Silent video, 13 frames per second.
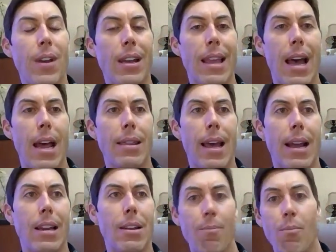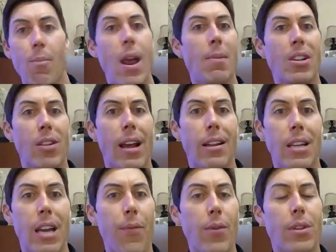that it may be slightly
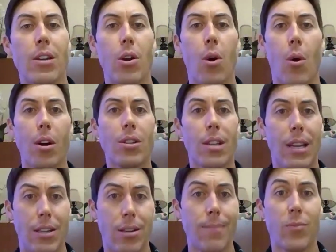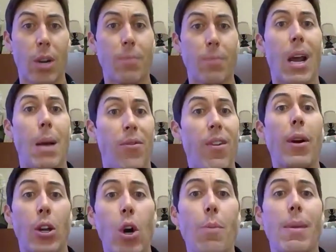different than yours, is sometimes very
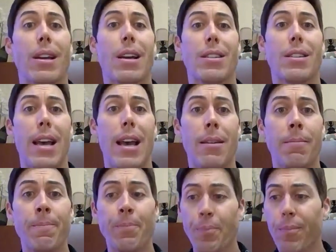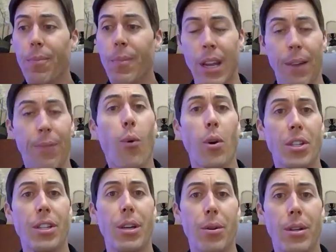good, because then it
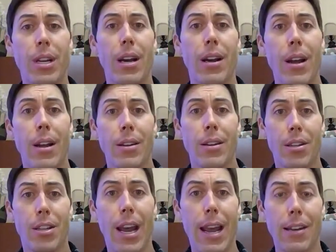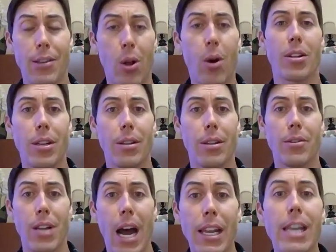forces you to say, as long as there's
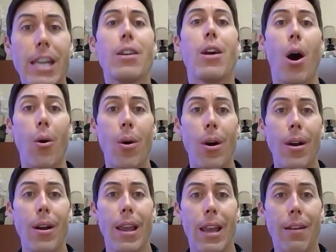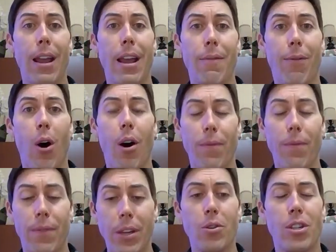not ego involved, and
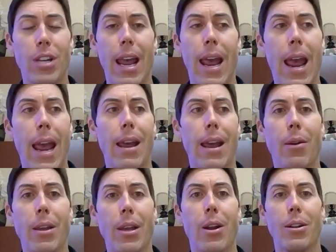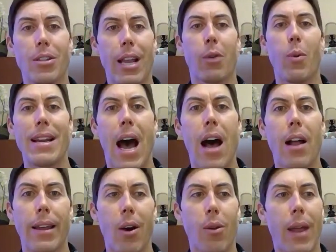you say, hey, it's like Ray
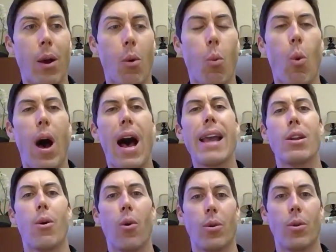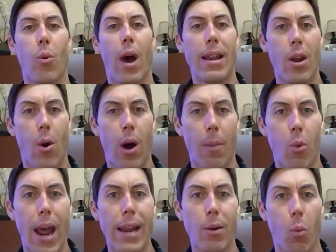Dalio, like, why do I know I'm
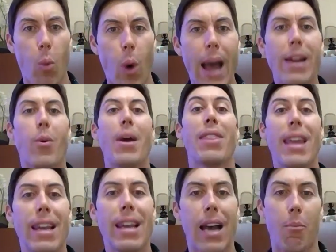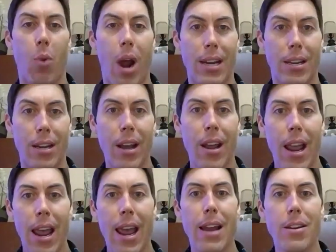right? Why do I think I'm right?
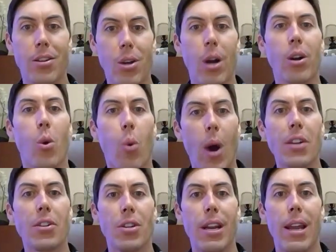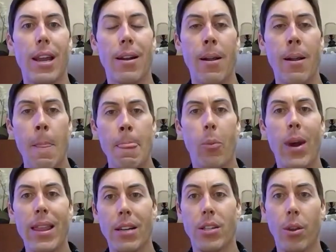And start questioning the way
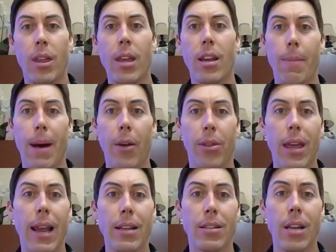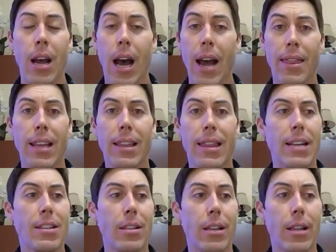that you think about things. I think
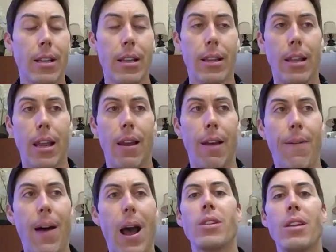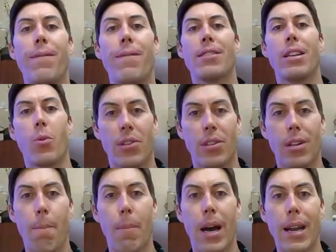that's, if I was investing with
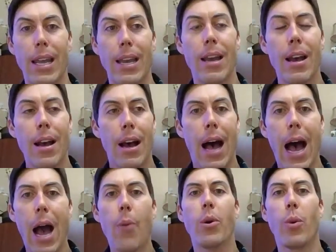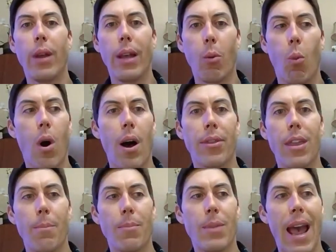somebody, I would really want them
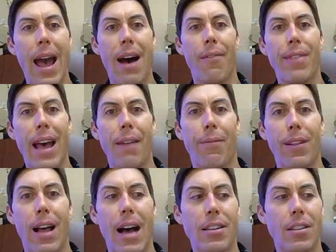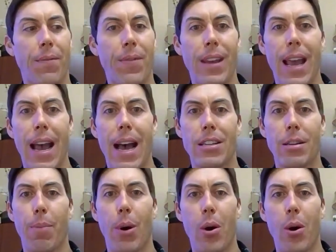to have that philosophy, as
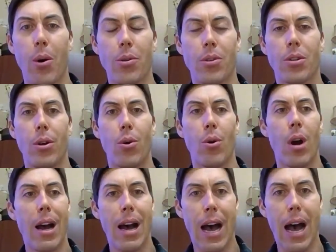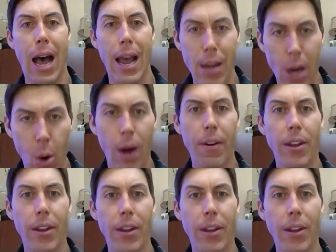opposed to, I know
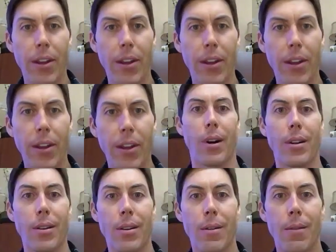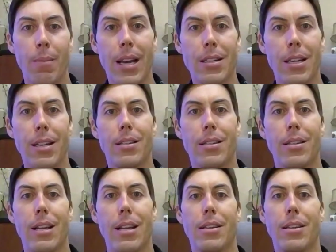everything, I'm an expert. Because
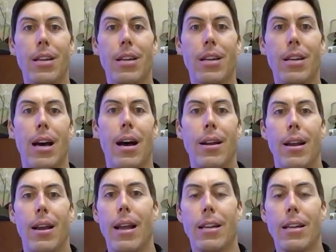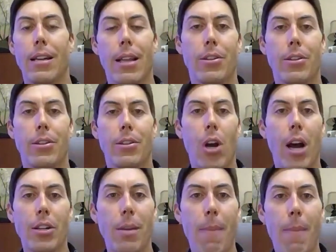it's like John
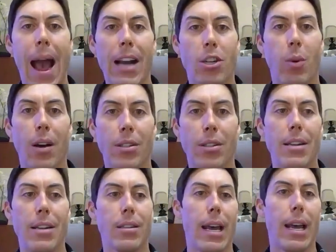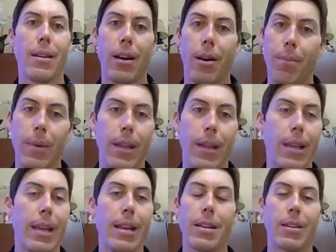C. Maxwell says, like,
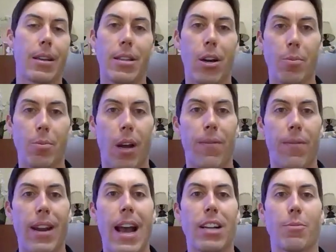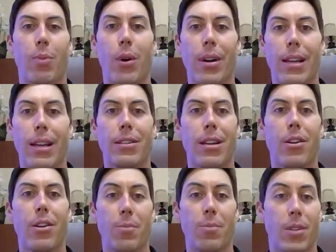he doesn't consider himself an expert. He
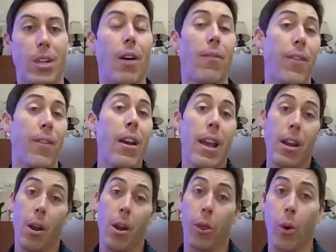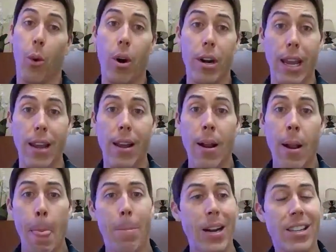considers himself an authority,
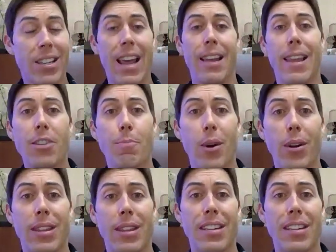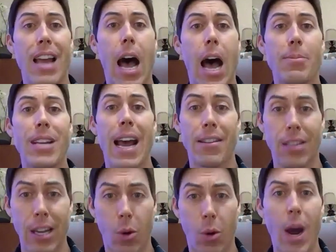but it's the expert that stops
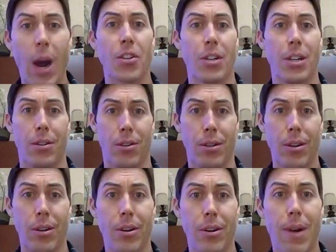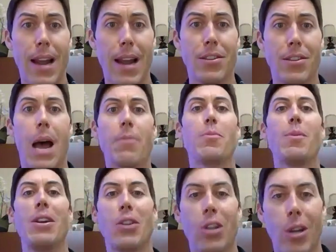asking questions, right? Stops
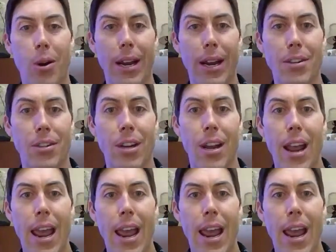being curious.